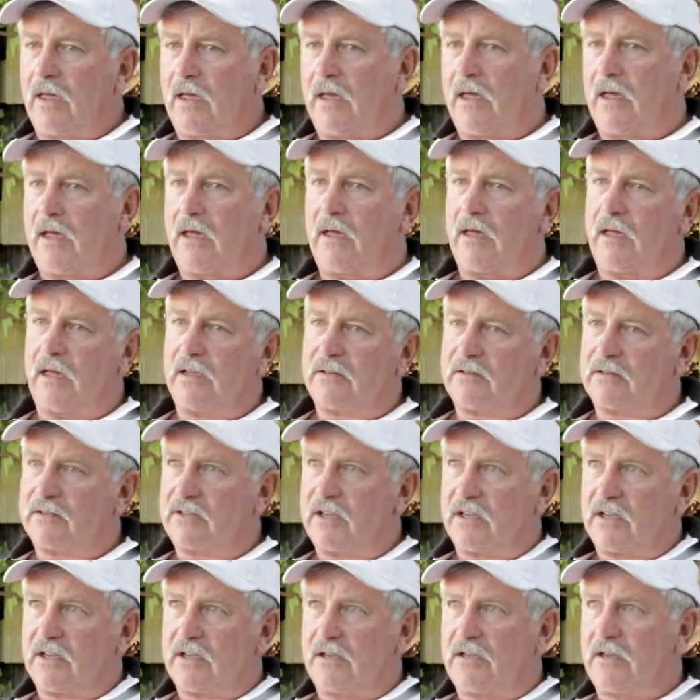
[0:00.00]
As I
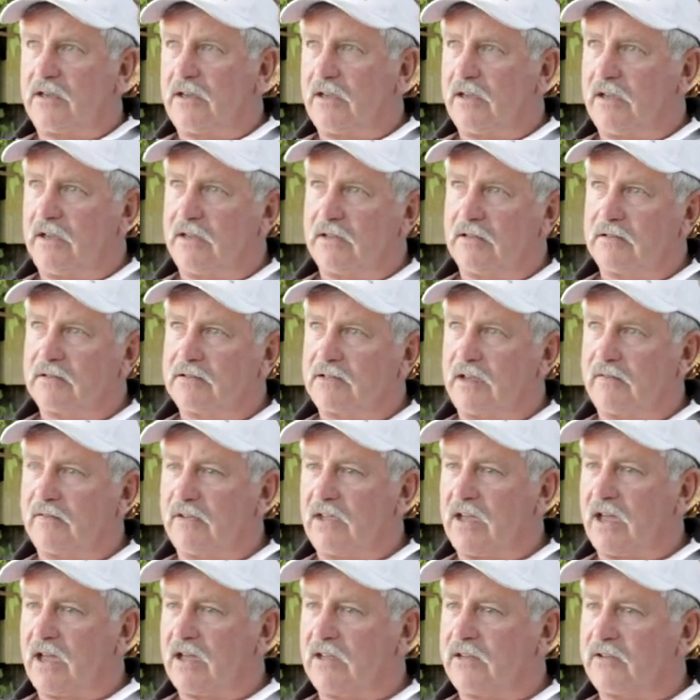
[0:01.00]
said, in
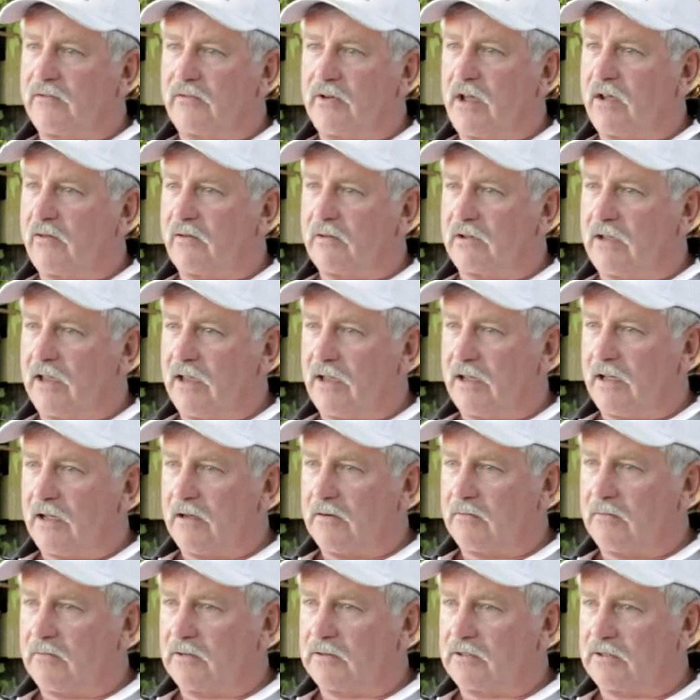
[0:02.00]
'78, 300
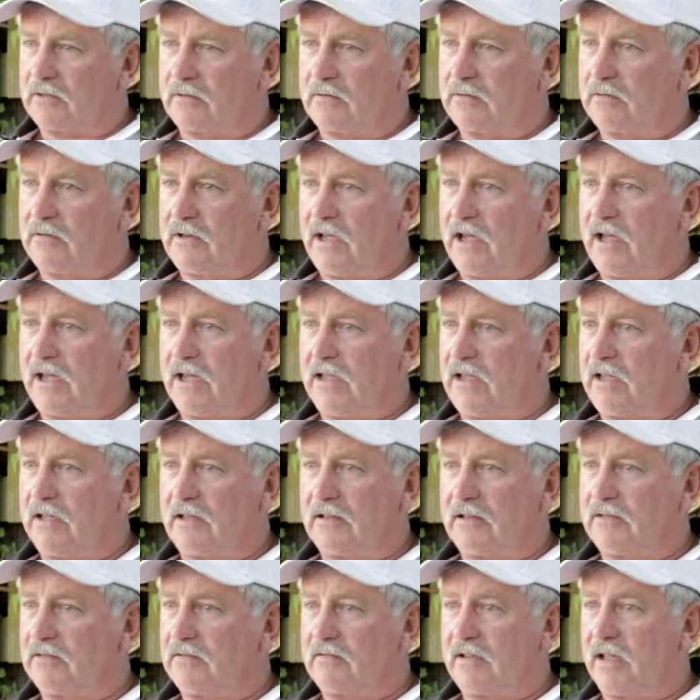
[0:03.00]
kilo was a good day,
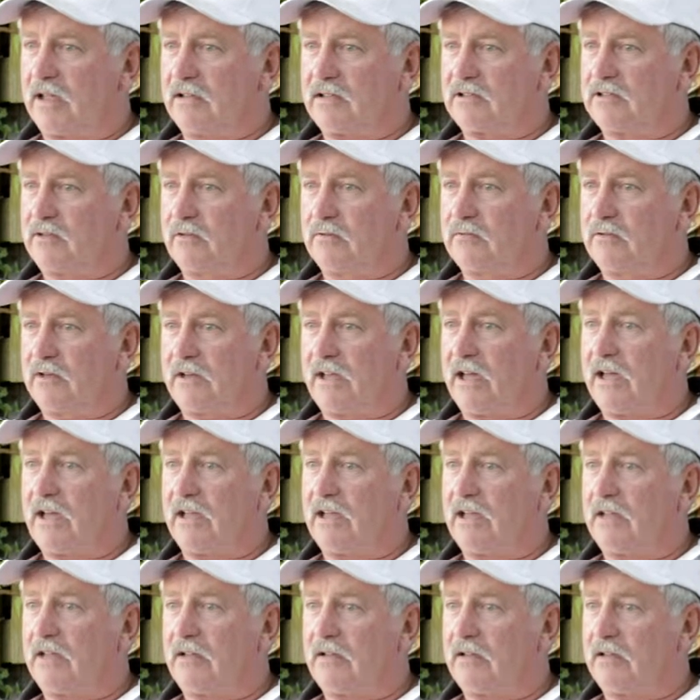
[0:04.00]
and still
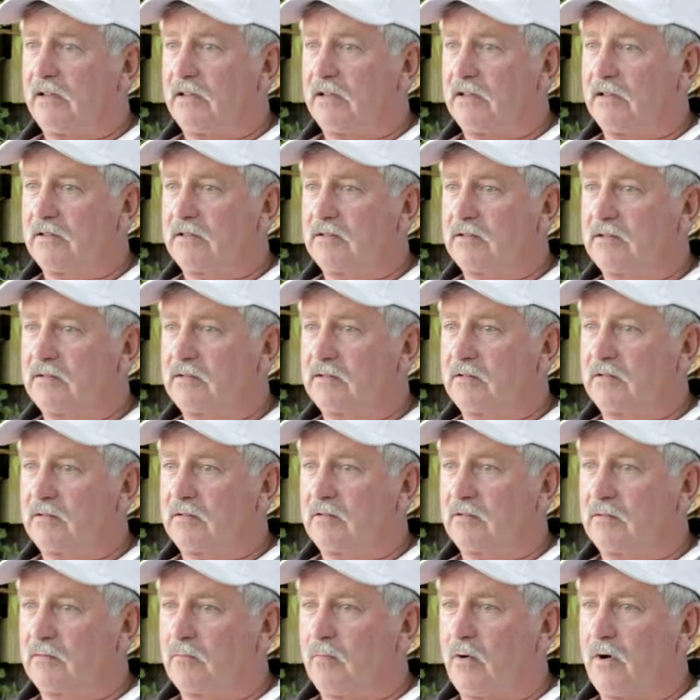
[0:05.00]
today it's
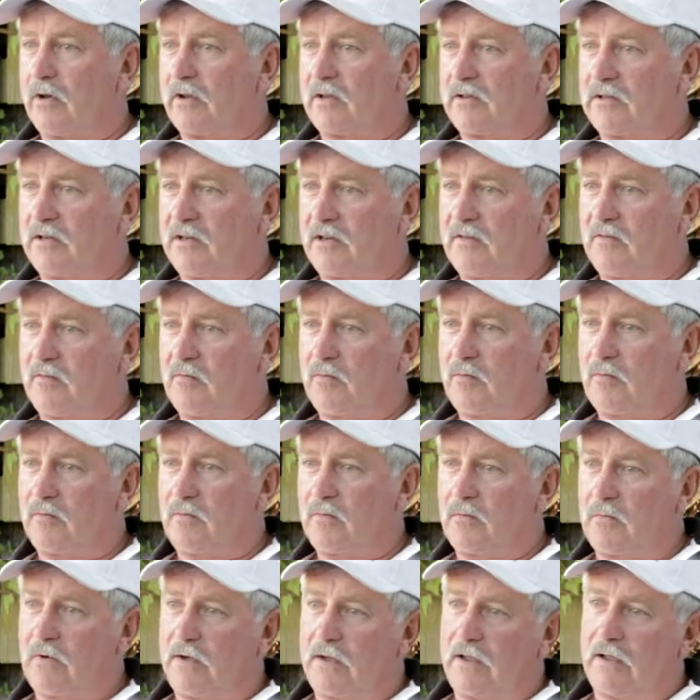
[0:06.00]
quite achievable.
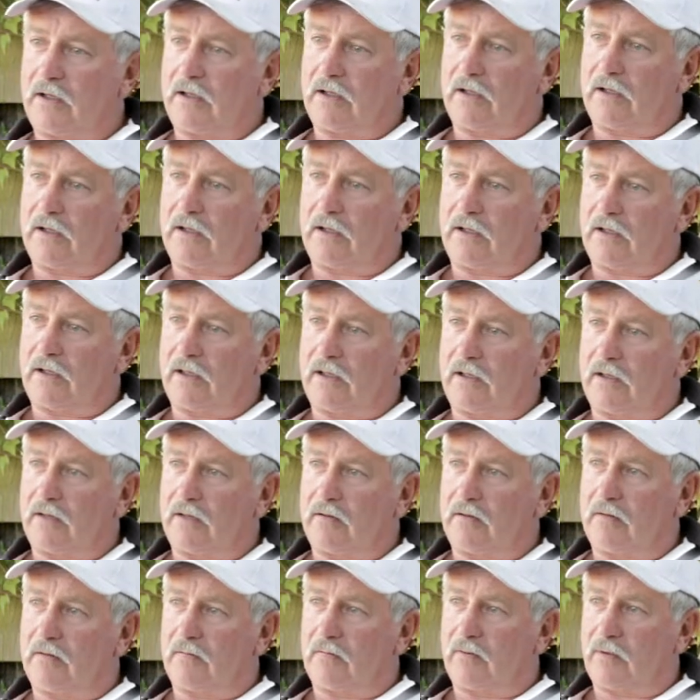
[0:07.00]

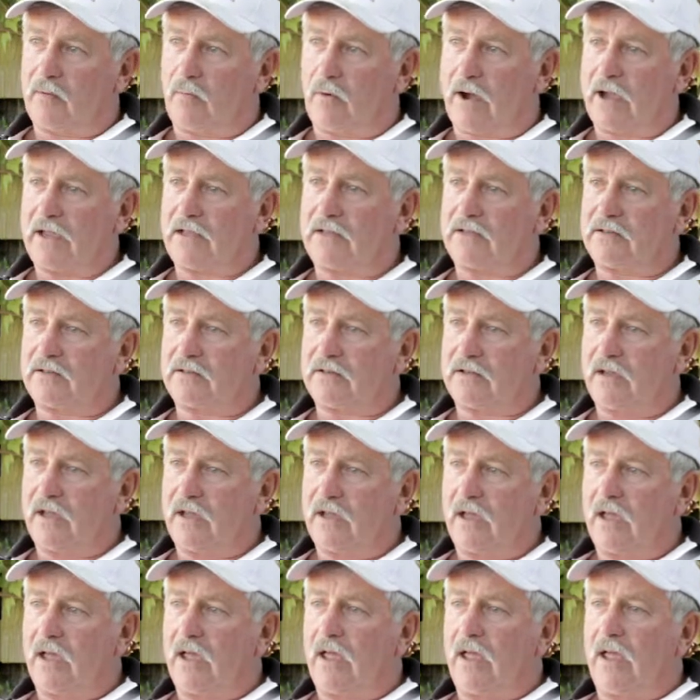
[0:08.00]
The weights,
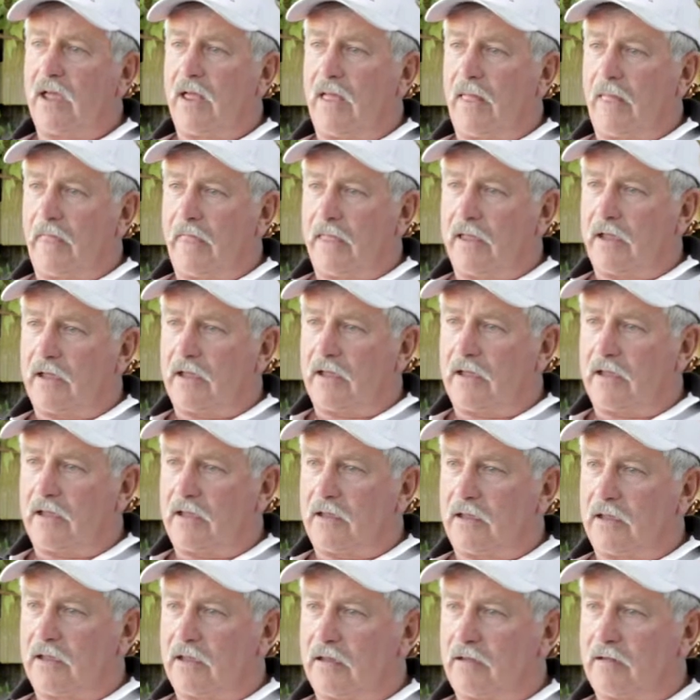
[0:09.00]

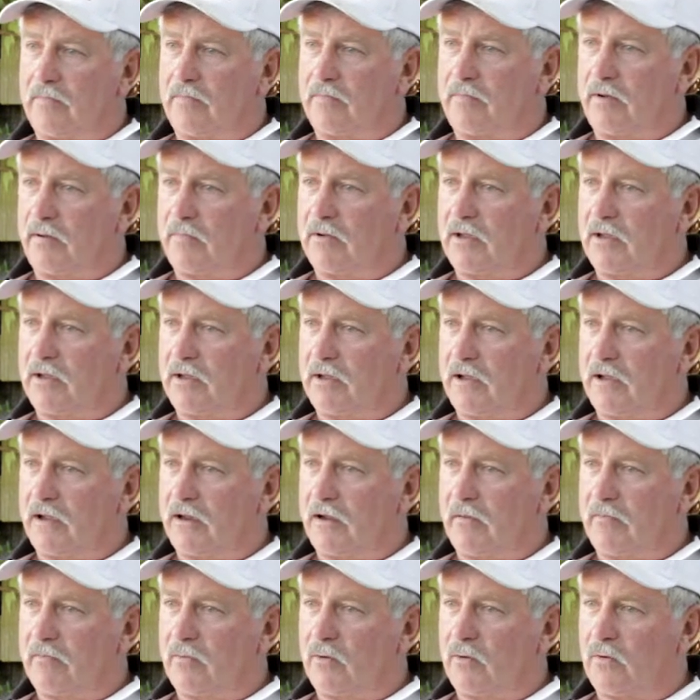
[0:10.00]
they probably a
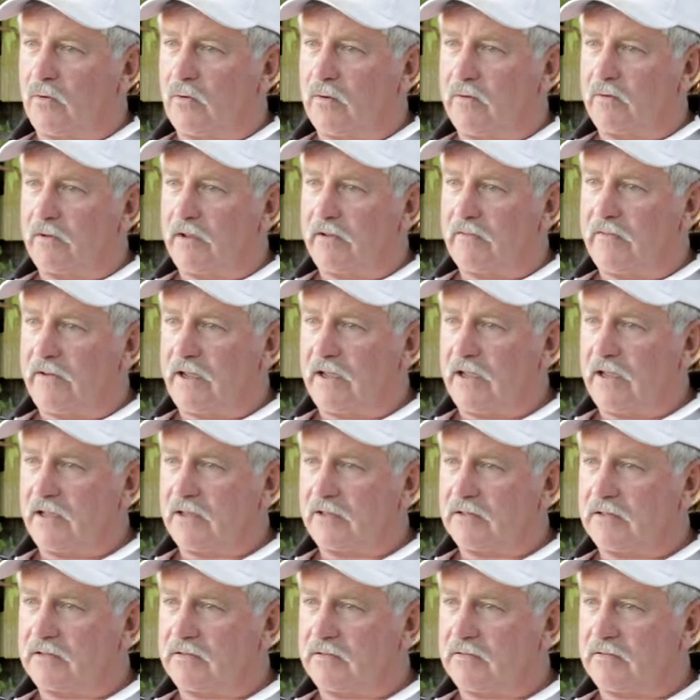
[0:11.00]
lot more
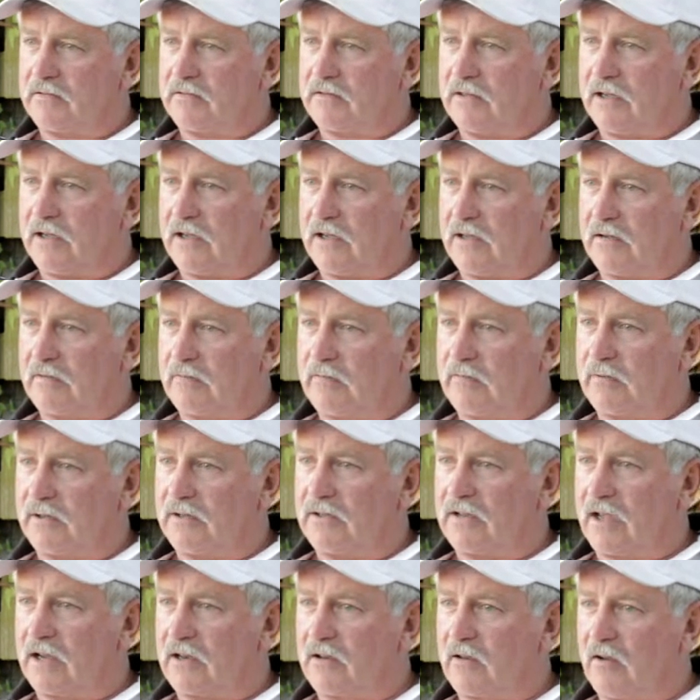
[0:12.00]
advanced with
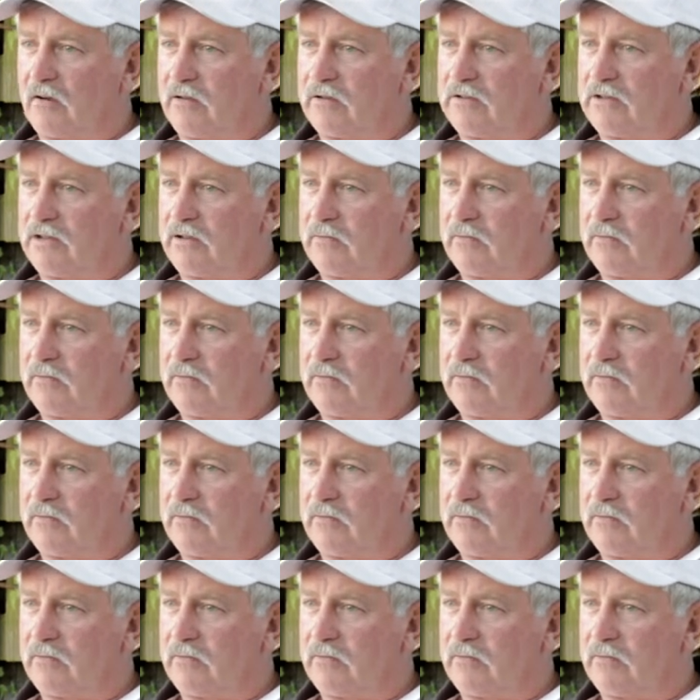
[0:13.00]
technology,